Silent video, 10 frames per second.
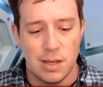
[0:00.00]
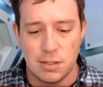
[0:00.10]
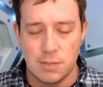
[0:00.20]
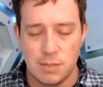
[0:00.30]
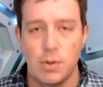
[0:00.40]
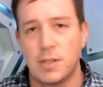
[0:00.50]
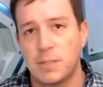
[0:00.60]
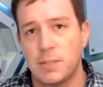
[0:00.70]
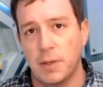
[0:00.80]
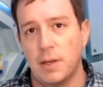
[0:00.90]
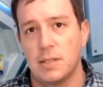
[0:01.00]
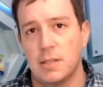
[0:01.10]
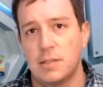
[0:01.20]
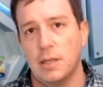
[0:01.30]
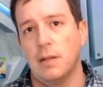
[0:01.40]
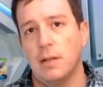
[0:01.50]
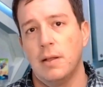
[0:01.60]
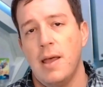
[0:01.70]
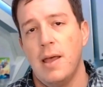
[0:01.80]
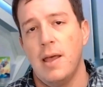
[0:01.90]
smooth experience still
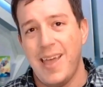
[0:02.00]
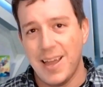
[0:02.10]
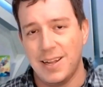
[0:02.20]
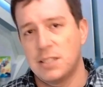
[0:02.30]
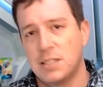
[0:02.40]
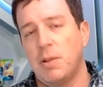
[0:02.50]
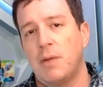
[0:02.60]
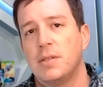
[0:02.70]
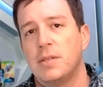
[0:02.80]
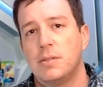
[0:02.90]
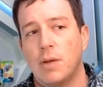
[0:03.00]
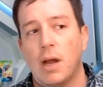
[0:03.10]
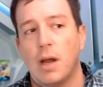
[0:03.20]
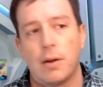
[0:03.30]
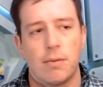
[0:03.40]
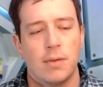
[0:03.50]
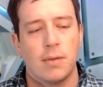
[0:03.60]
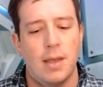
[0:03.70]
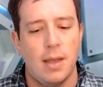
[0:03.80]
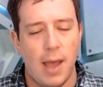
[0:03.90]
and gets to play with these new cards
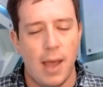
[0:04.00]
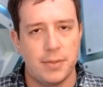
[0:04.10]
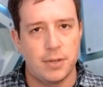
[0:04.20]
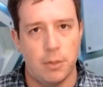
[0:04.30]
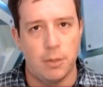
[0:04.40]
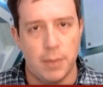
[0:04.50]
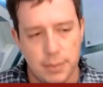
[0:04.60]
at the tournament.